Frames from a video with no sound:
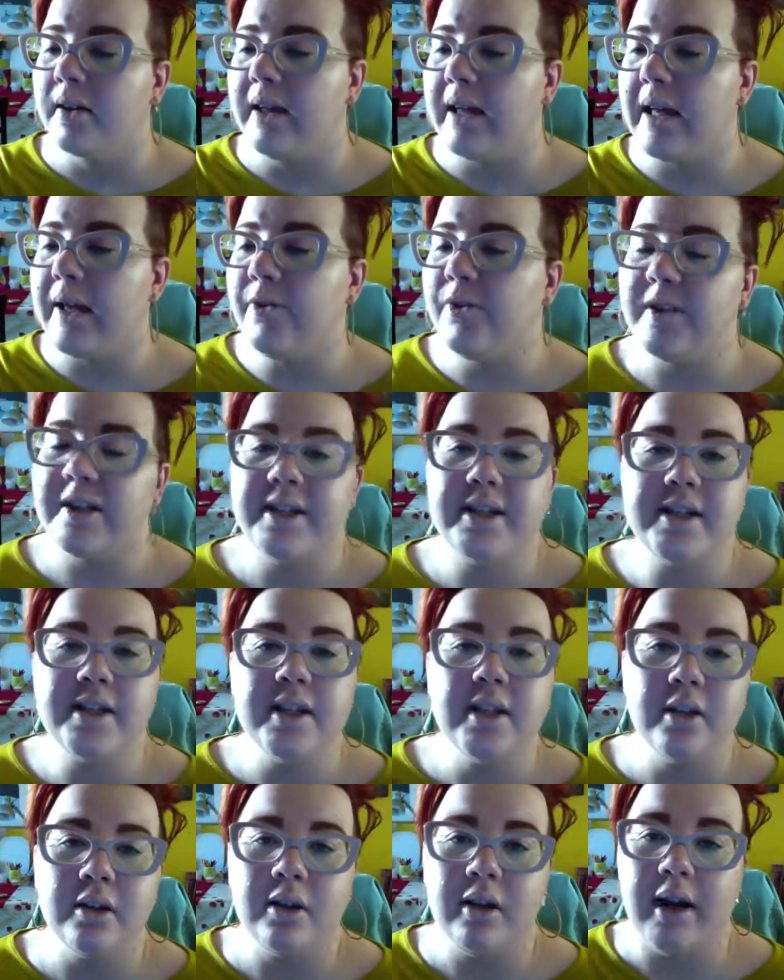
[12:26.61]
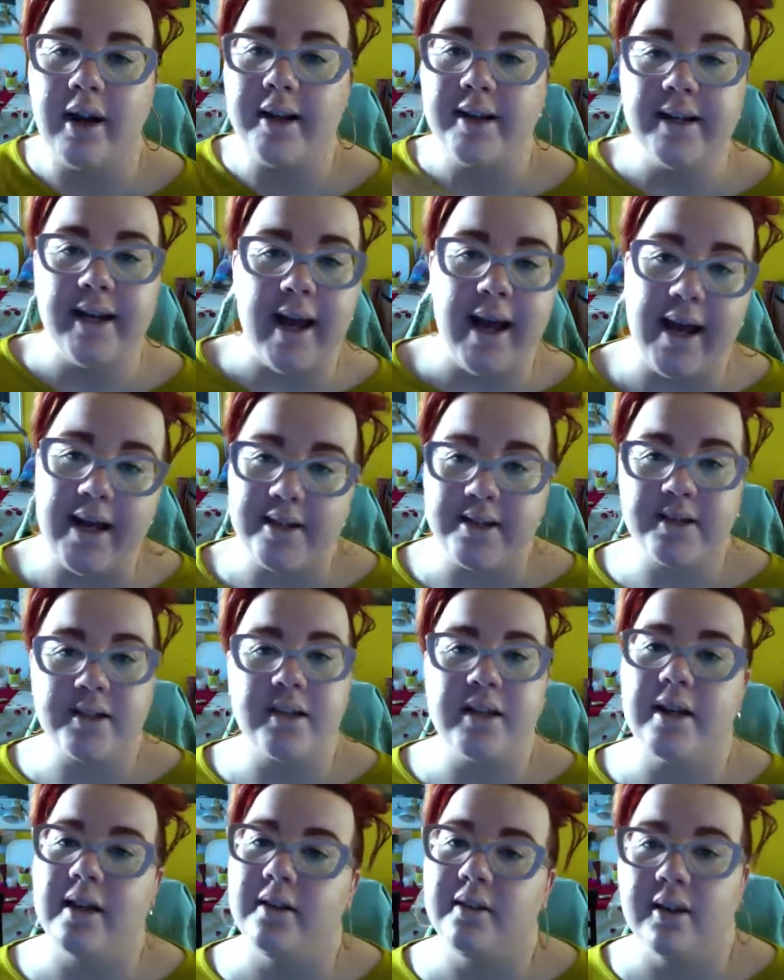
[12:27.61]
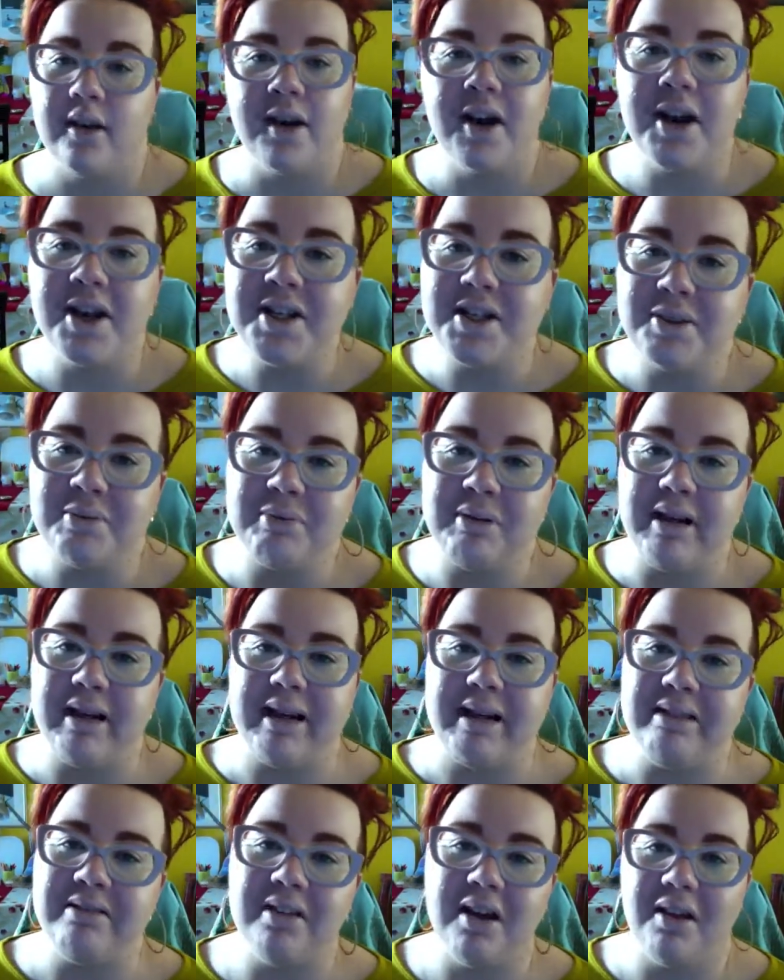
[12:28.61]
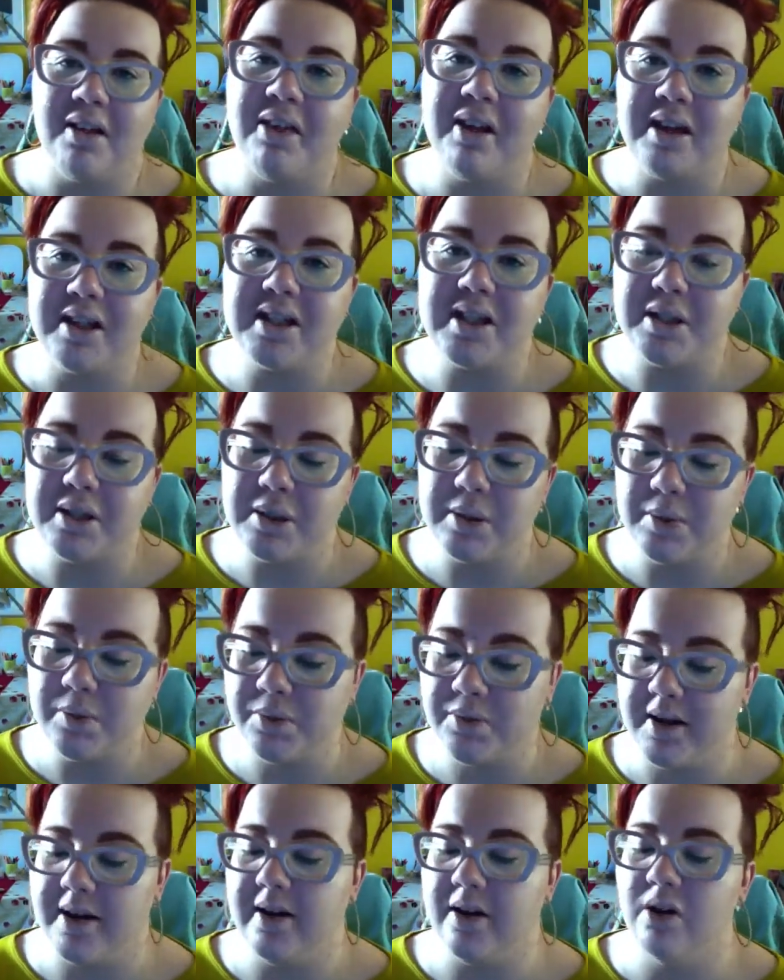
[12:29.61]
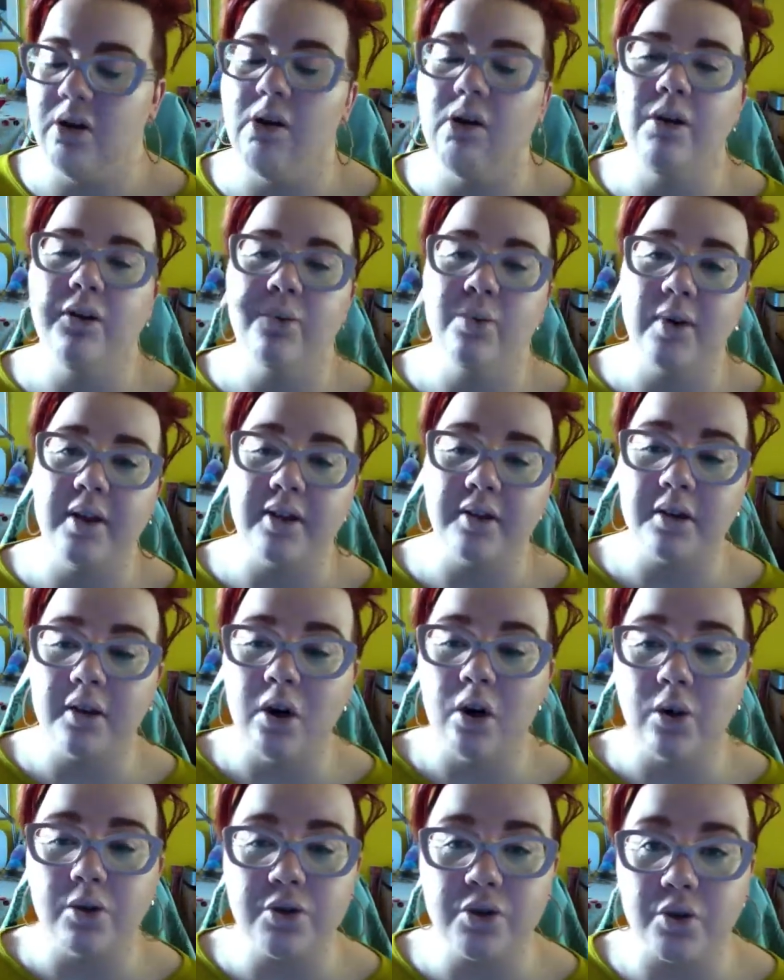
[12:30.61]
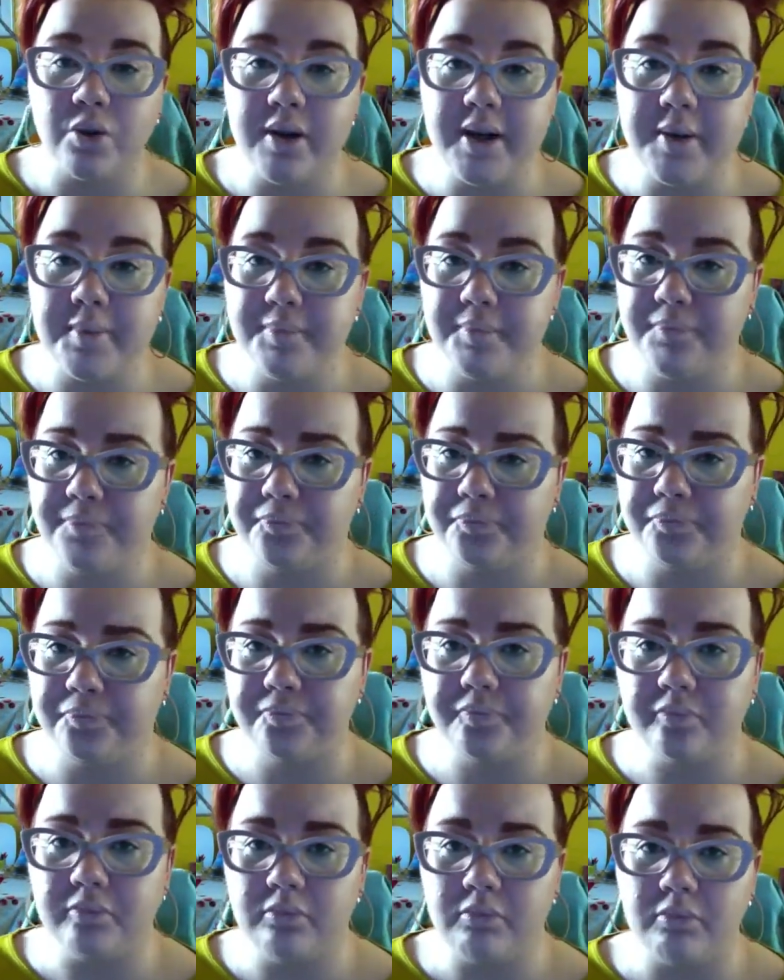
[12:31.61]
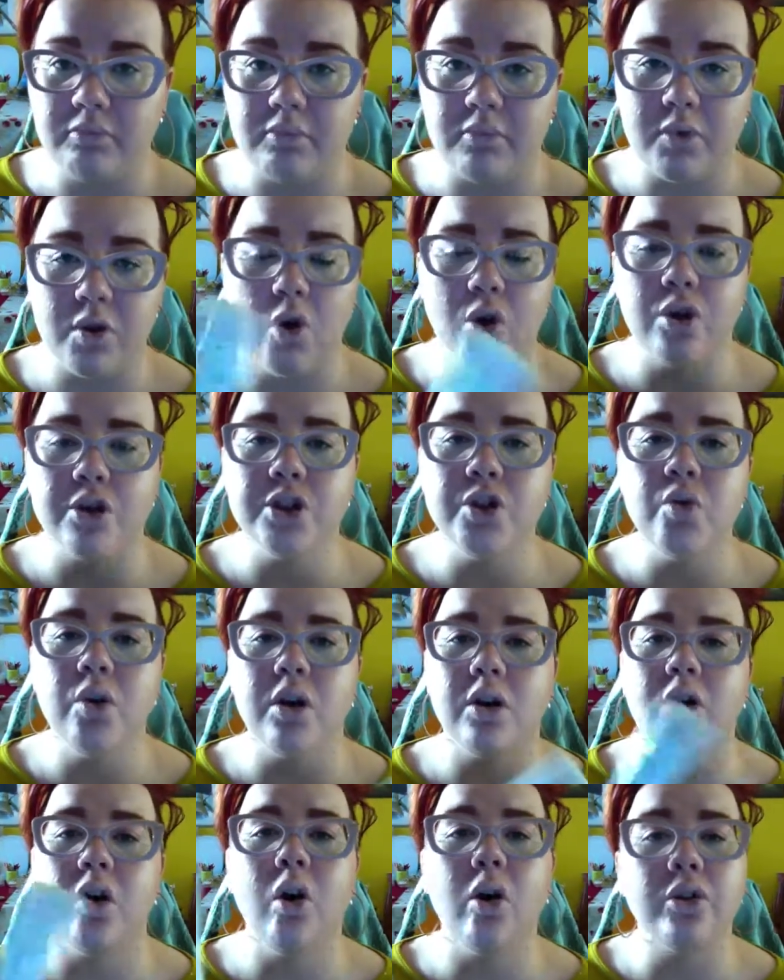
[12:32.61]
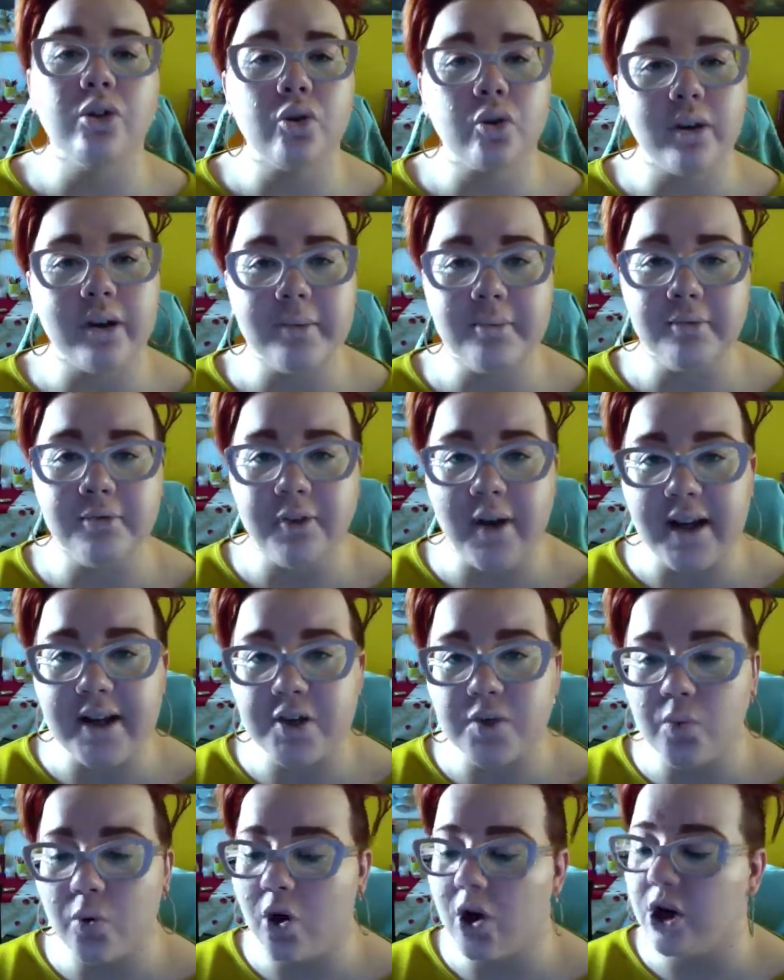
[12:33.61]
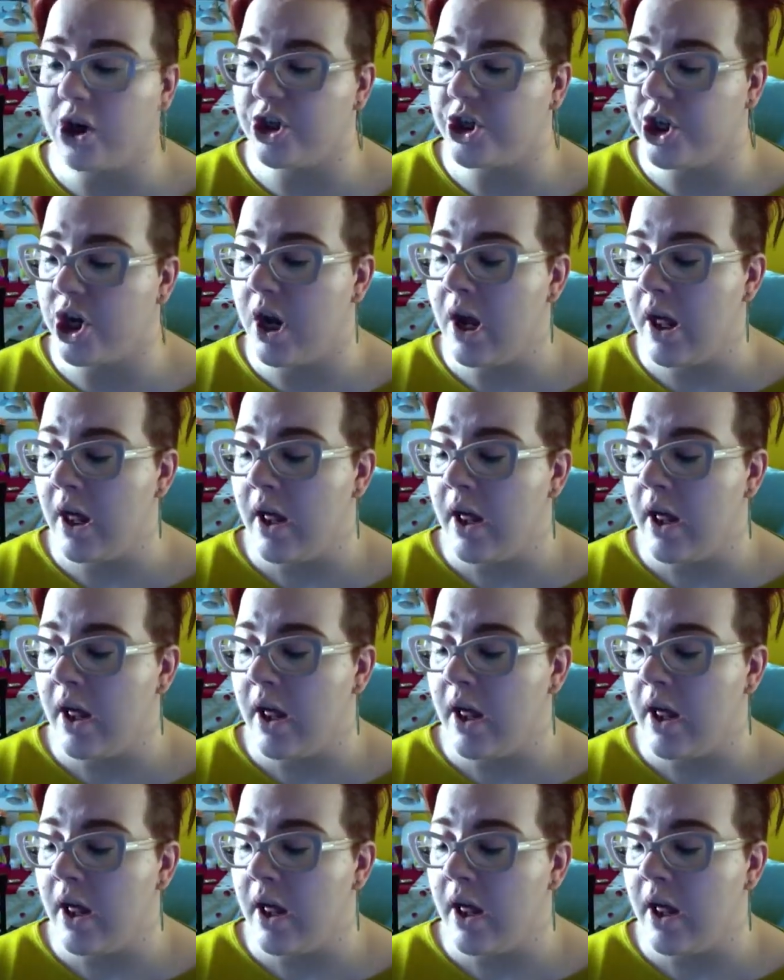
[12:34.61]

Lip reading: If it's still like nasty and there is really nothing to do, then go on with cold cream or do a cold cream face wash.